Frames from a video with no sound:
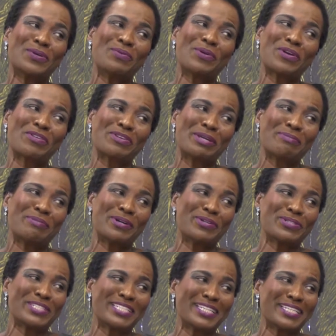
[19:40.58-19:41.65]
don't worry
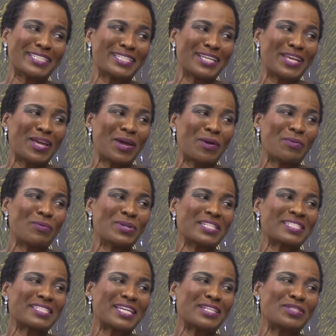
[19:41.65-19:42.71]
about it.
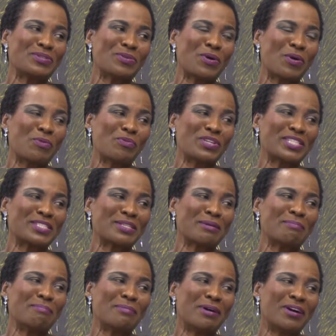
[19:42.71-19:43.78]
We'll send you home with
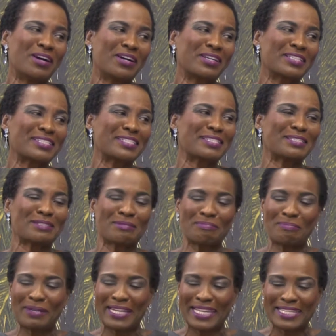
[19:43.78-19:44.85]
some mugs and
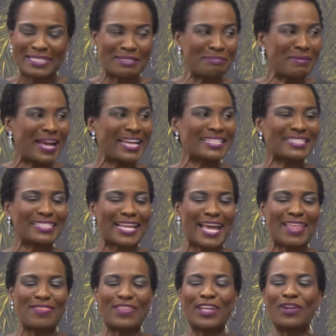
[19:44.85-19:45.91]
some placemats,
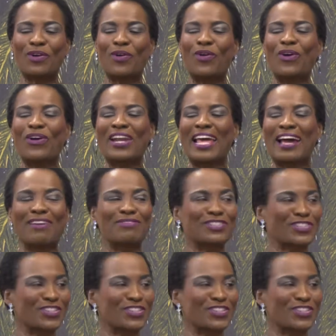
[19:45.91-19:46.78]
and they'll all have